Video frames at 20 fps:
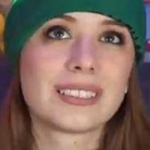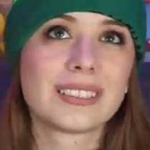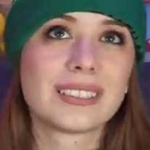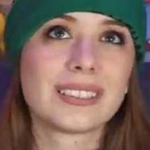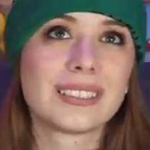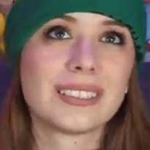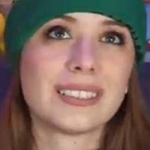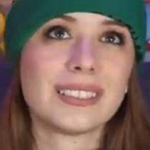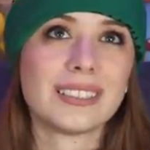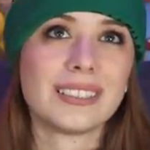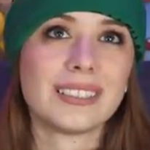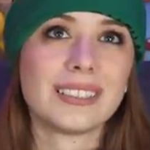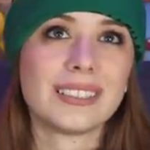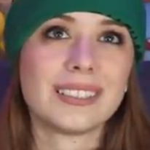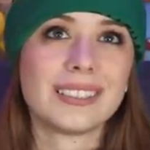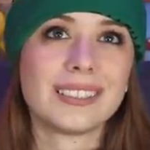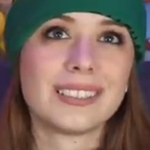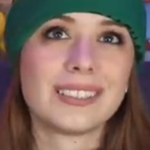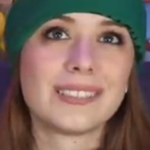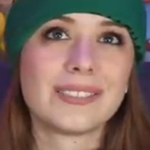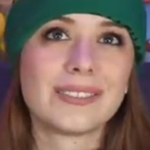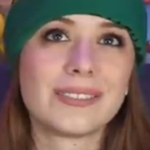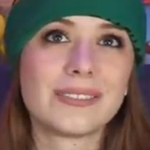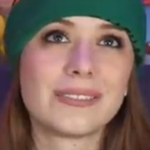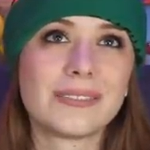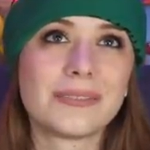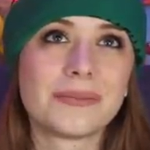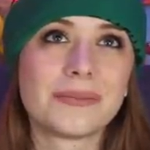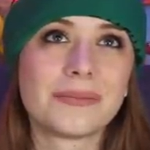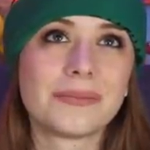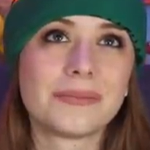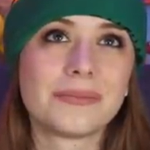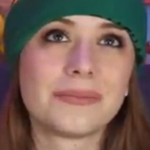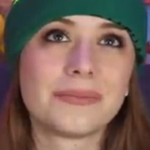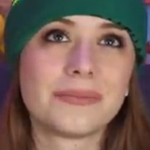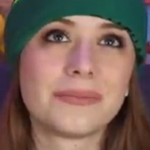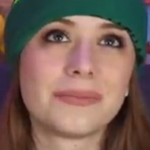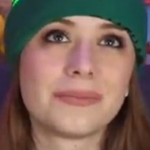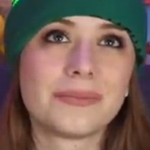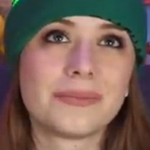
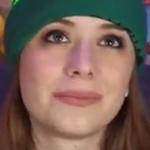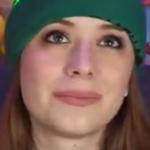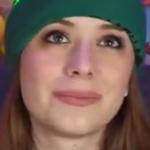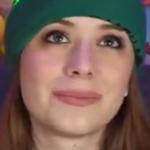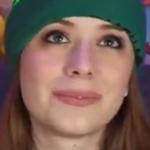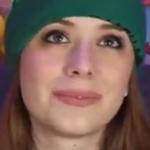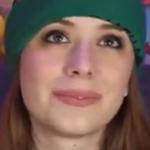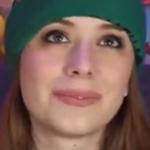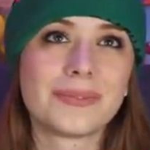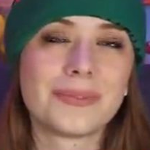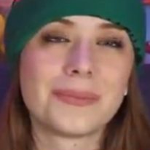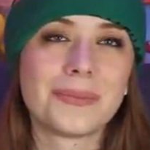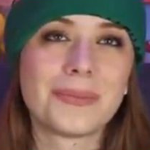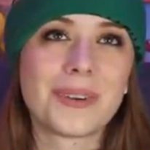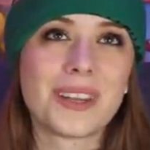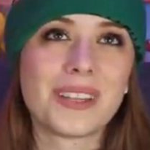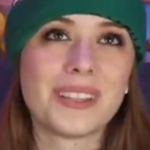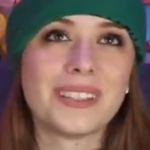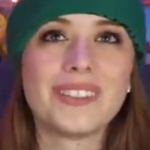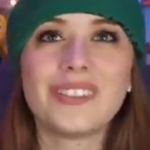This person isn't speaking.